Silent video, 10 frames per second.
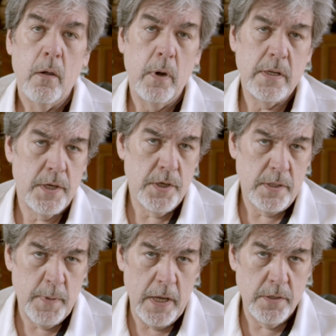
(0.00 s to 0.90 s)
What I
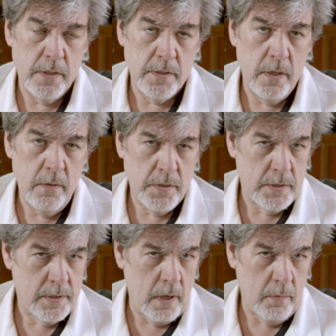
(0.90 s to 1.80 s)
suggest patients do is you
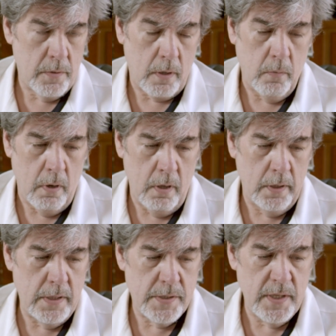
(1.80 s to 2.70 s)
start with a
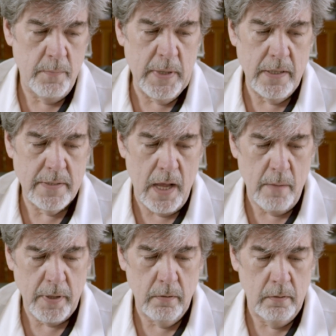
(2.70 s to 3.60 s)
quality CBD
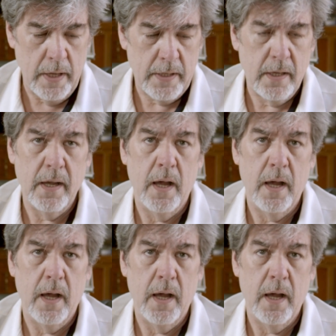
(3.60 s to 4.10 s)
topical like